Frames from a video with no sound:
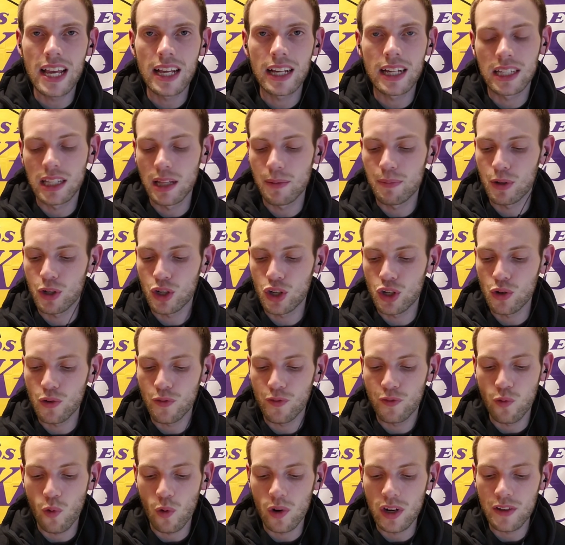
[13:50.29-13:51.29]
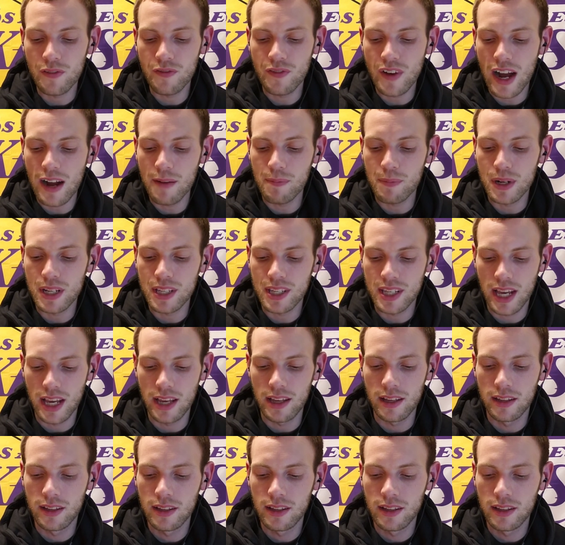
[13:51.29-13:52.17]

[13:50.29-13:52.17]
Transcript: Clippers shoot 45%.